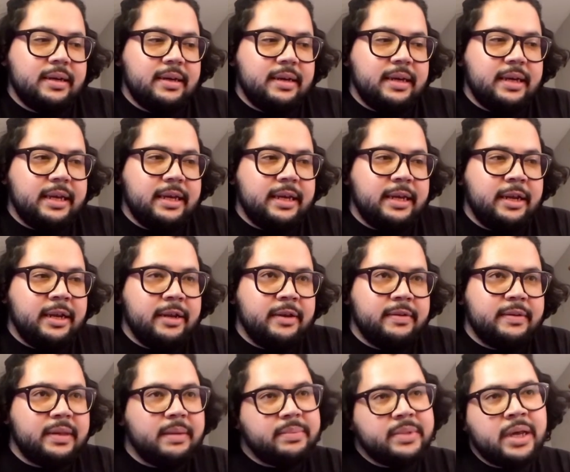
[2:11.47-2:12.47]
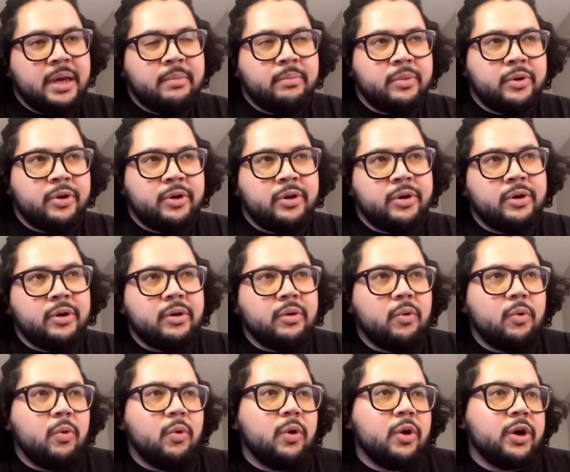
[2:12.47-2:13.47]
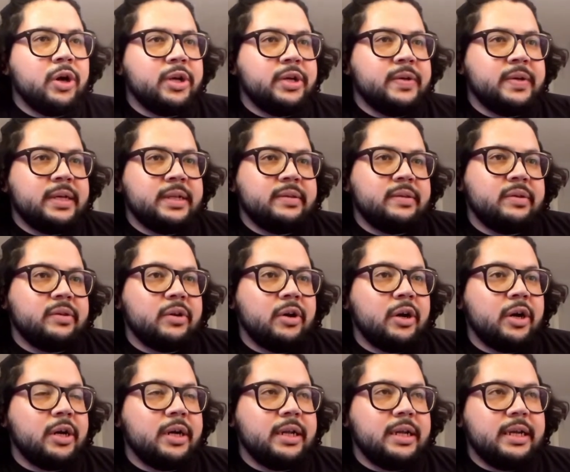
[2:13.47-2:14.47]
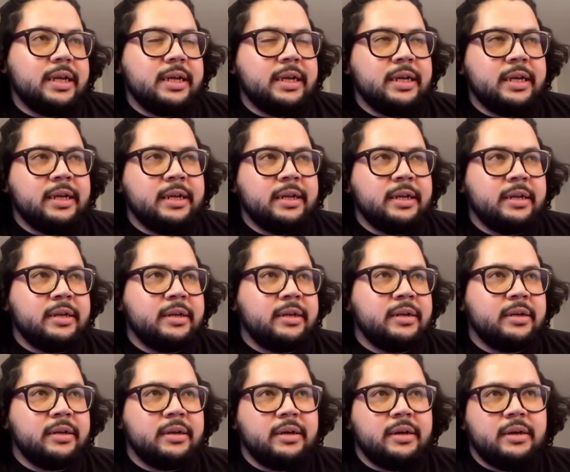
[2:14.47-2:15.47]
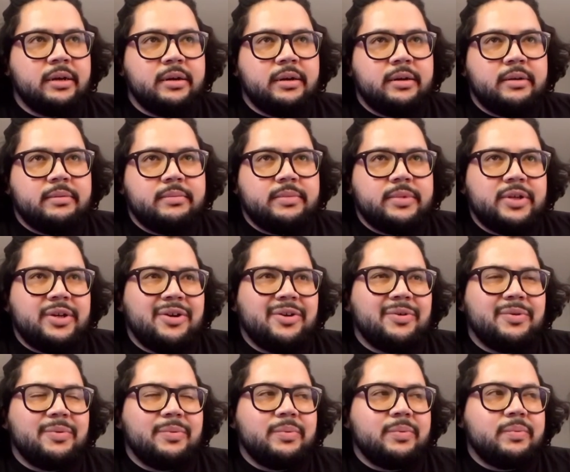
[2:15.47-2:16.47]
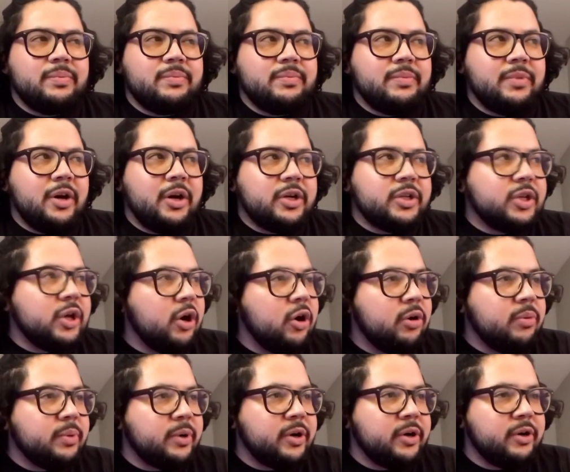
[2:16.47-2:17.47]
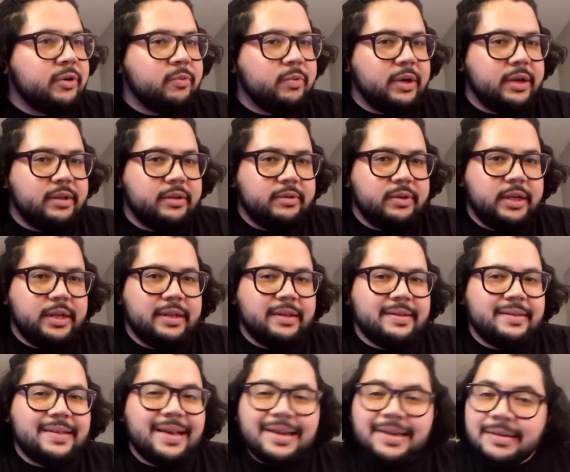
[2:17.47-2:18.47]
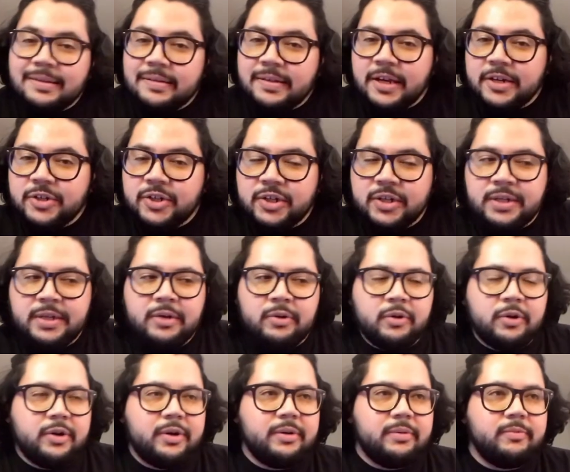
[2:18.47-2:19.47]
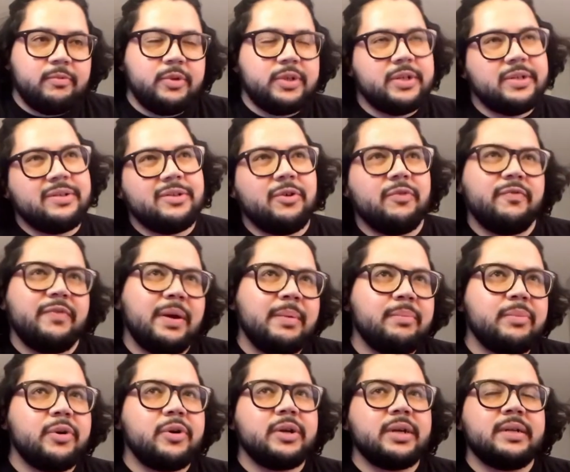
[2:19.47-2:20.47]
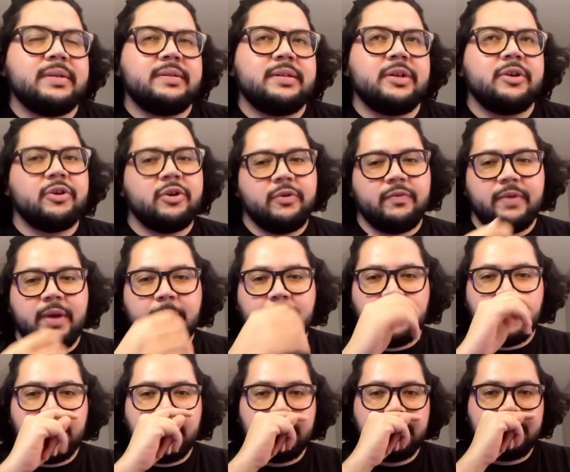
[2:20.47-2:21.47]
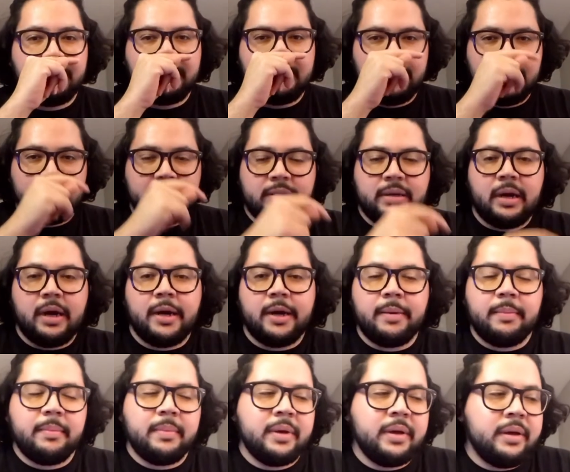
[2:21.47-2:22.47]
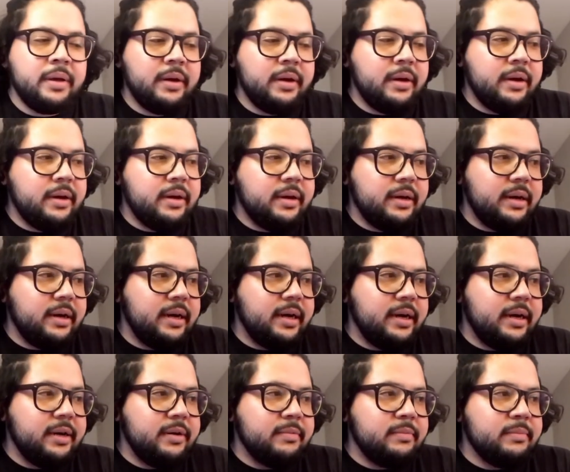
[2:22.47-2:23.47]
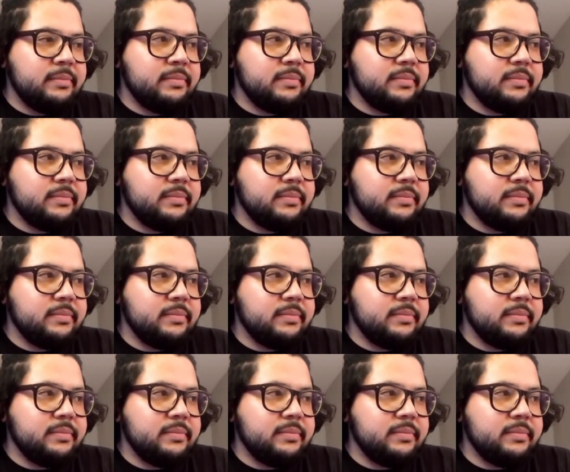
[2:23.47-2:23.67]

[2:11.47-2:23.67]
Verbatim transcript: in September or you can start in, you know, October in the second session or which is November, consider November time. Um,